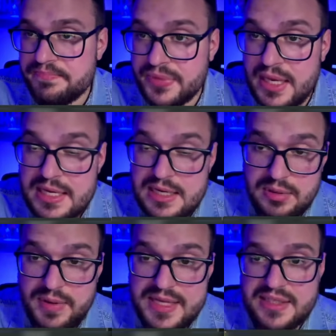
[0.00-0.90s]
But
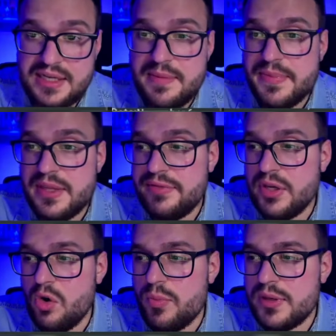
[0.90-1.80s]
basically, if you
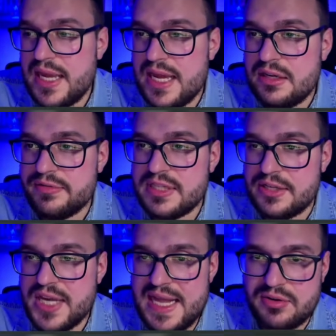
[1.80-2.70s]
open any of such
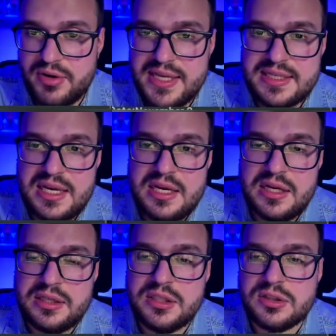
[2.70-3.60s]
categories,
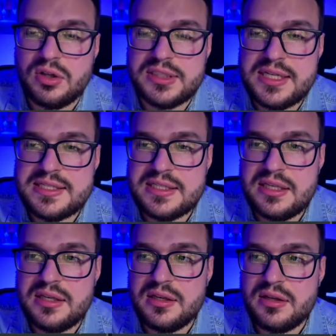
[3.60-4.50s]
you'll only
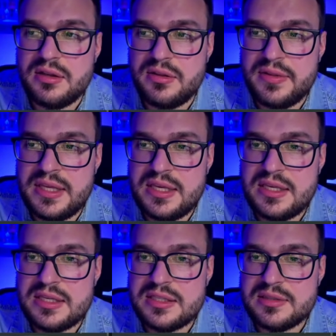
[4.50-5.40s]
see the
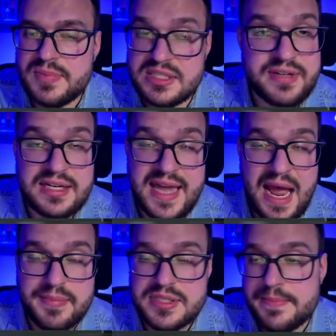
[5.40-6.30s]
specified
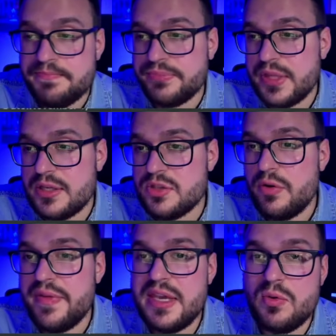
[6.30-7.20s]
apps, so
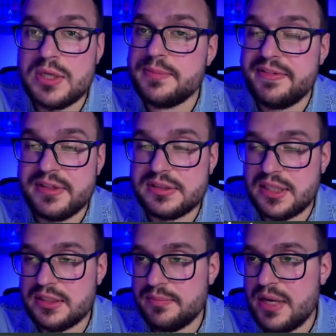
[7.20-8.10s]
they will be
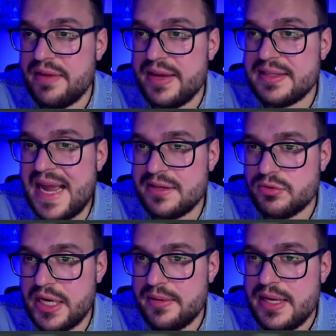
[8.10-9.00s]
filtered by that category.
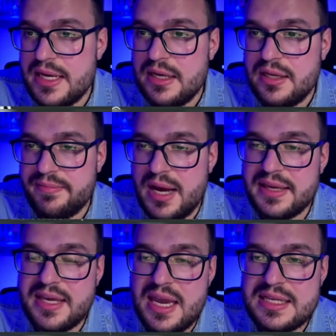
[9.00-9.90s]
In my
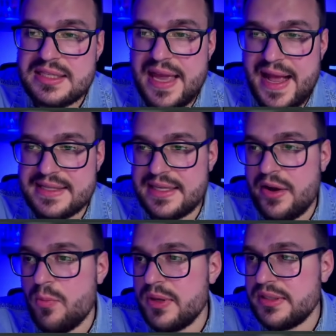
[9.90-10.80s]
case, as I
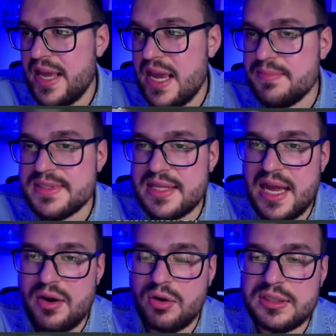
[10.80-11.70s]
open games, I
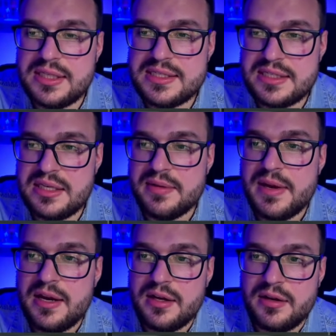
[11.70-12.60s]
only see
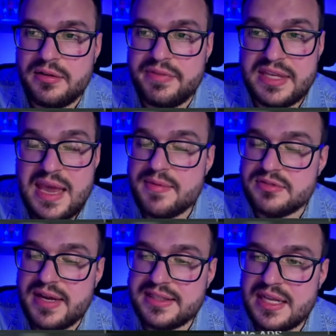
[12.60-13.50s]
the games that
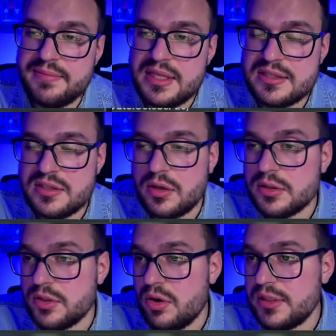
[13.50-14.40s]
can be installed
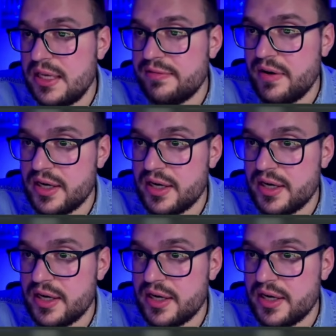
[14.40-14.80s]
on a Fire Stick.